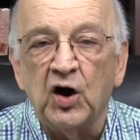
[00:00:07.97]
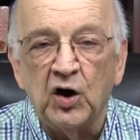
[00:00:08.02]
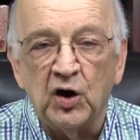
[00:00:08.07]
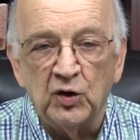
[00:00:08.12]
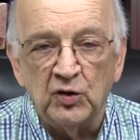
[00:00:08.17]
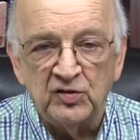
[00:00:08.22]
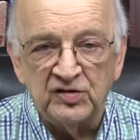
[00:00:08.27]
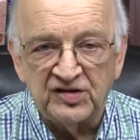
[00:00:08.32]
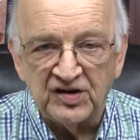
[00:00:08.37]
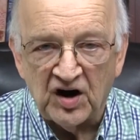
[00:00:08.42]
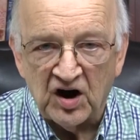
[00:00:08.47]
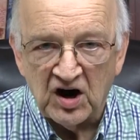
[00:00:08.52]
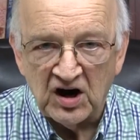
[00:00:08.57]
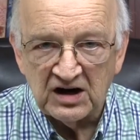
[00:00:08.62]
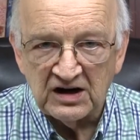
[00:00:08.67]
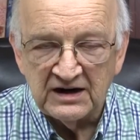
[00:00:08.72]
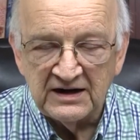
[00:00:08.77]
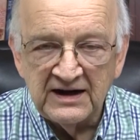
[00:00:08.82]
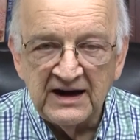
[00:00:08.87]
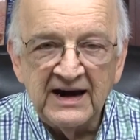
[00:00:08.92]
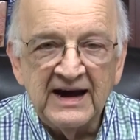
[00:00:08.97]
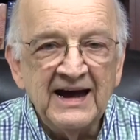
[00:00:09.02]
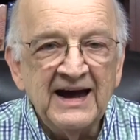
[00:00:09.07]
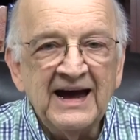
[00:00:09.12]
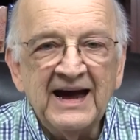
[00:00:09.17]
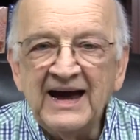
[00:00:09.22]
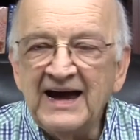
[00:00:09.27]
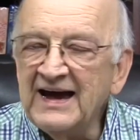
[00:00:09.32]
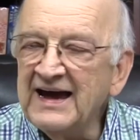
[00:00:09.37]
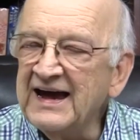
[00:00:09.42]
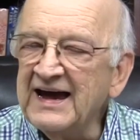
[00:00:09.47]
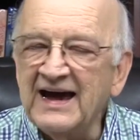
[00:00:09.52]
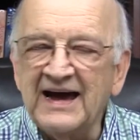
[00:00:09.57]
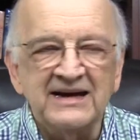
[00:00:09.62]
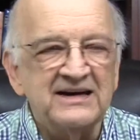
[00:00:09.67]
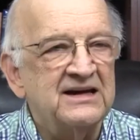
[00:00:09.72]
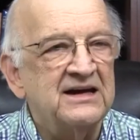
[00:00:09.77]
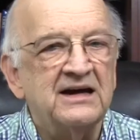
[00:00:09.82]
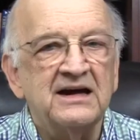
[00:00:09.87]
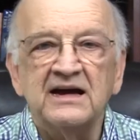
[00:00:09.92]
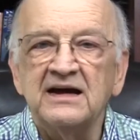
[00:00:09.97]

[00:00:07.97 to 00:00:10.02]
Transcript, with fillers: Ozark. And